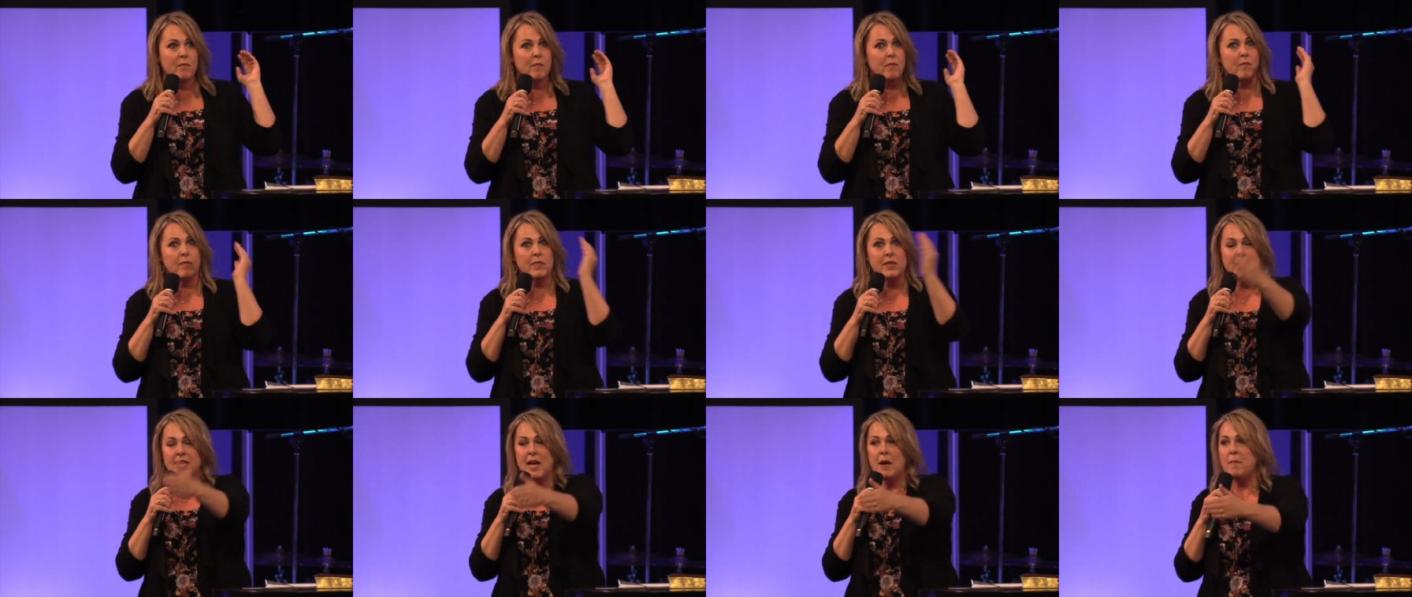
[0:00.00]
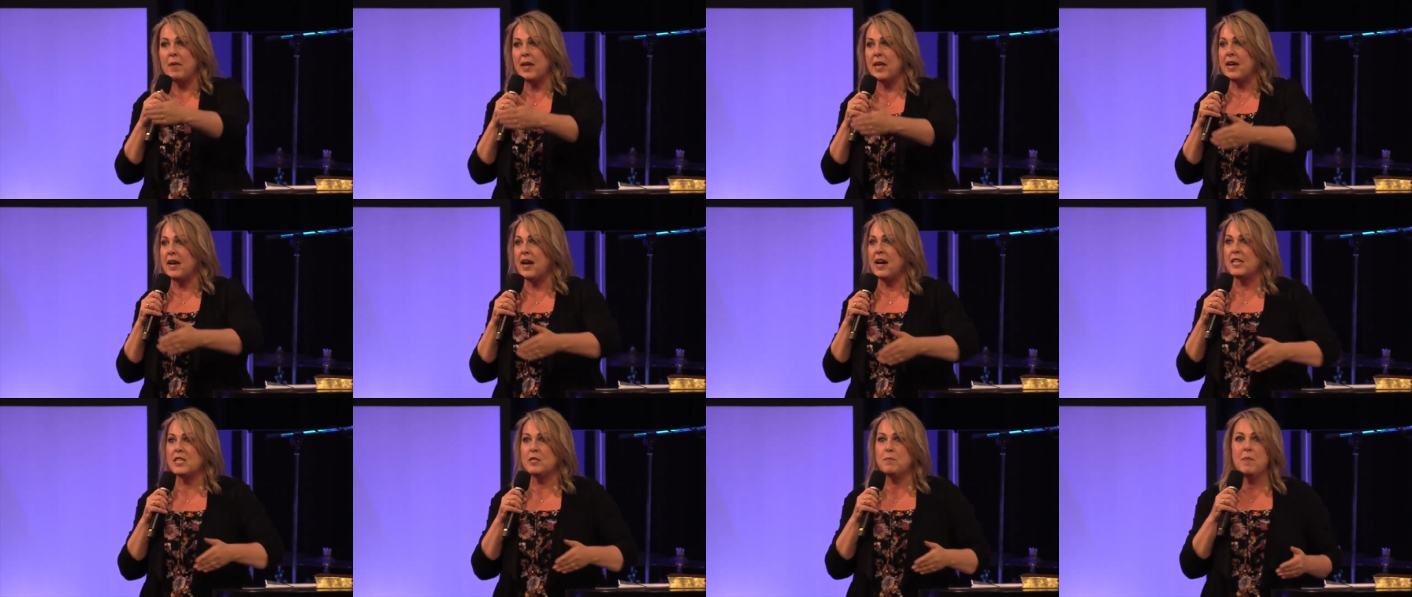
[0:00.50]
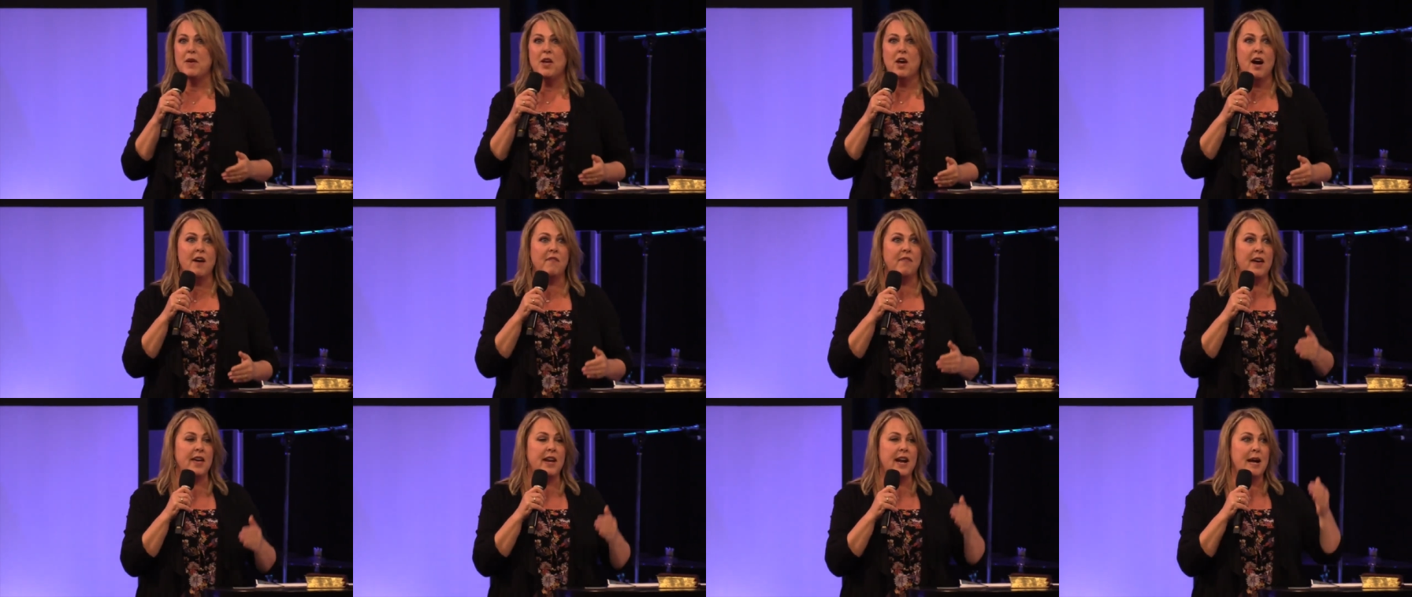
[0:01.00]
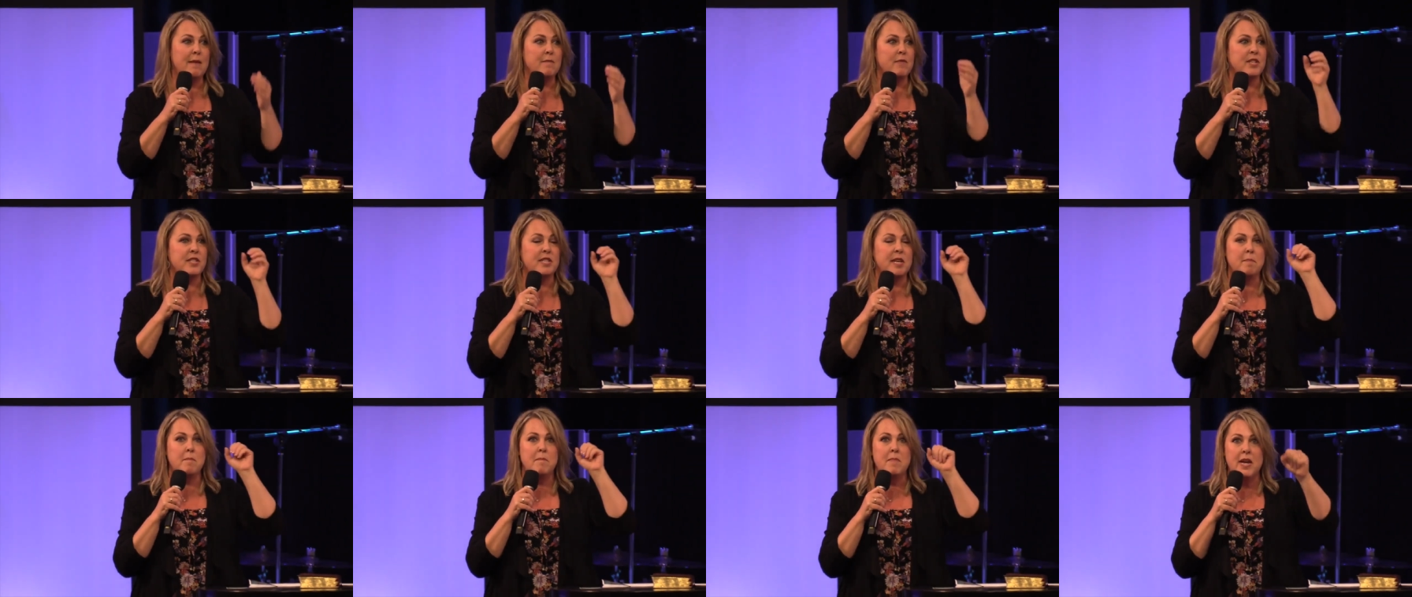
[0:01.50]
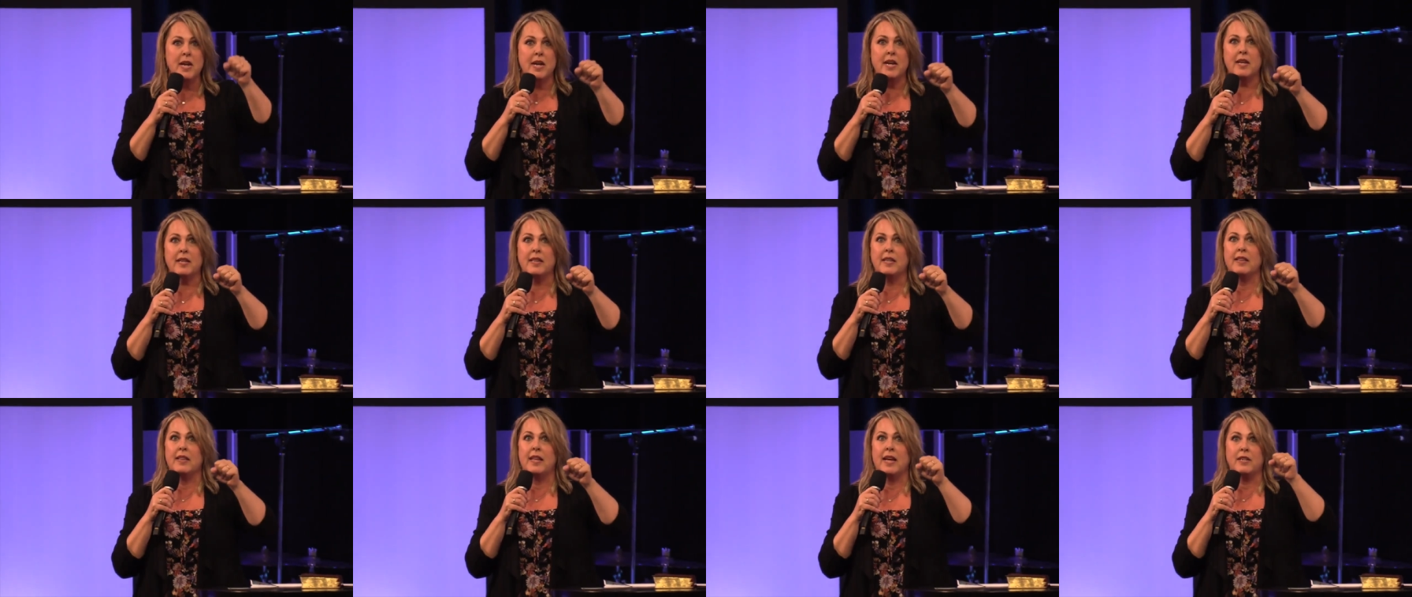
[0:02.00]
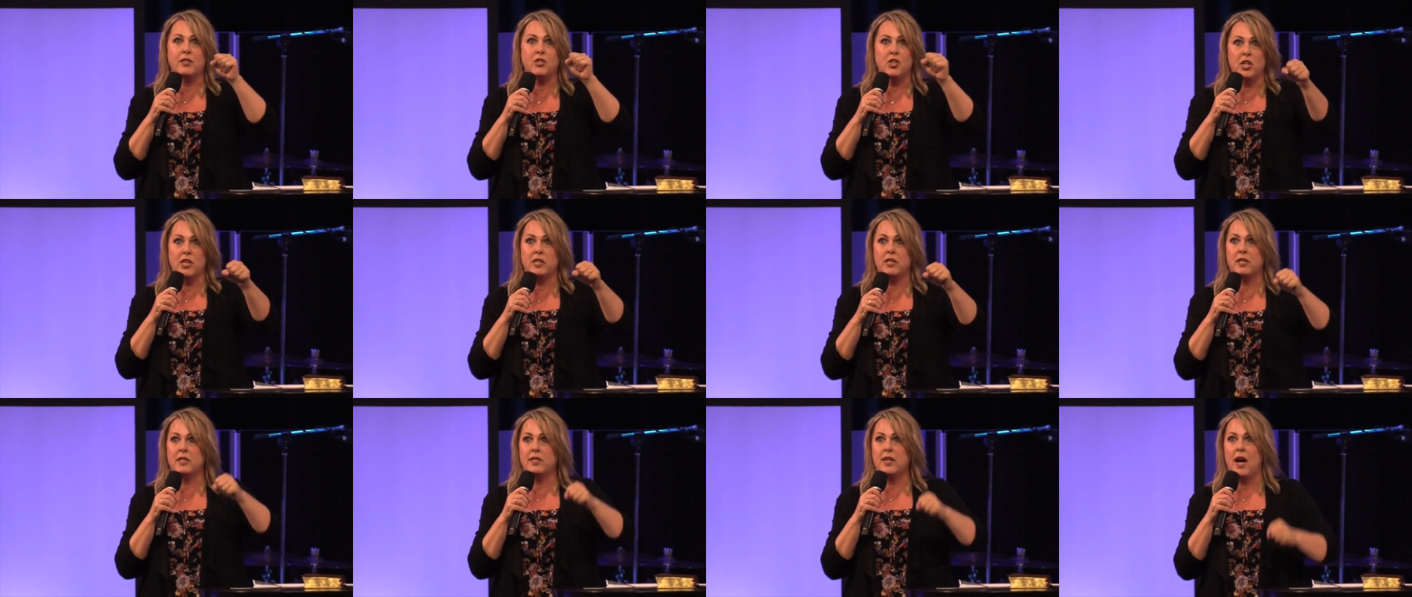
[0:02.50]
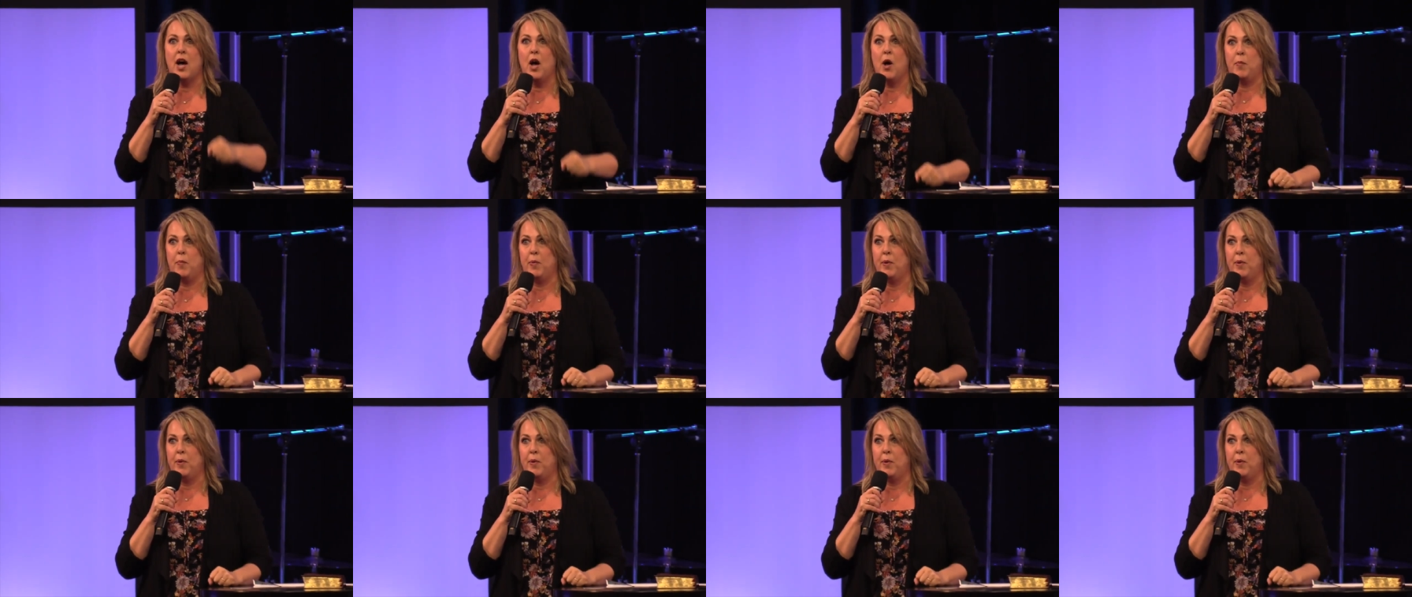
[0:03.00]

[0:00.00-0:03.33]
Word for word: somebody cuts me off, and I'm just immediately like, Jesus, help.